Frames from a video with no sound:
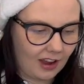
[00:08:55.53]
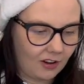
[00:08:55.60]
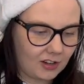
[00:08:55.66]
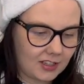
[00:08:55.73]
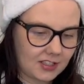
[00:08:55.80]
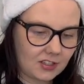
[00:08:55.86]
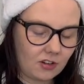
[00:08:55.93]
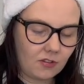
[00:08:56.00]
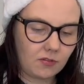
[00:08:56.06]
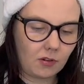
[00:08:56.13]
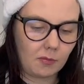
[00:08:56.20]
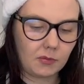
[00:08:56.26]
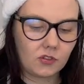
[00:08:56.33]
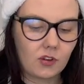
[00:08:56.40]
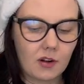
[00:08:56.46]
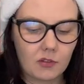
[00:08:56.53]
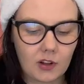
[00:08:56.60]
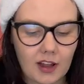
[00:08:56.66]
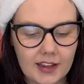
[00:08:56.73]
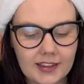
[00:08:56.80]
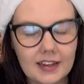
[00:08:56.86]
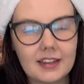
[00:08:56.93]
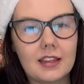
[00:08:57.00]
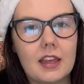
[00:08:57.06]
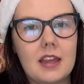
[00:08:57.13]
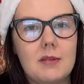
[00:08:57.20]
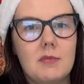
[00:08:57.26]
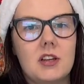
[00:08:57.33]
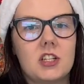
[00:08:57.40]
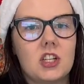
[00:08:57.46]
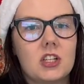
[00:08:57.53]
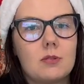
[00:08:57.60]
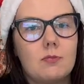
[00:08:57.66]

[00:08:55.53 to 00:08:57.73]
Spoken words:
also from Trefl. I think the image is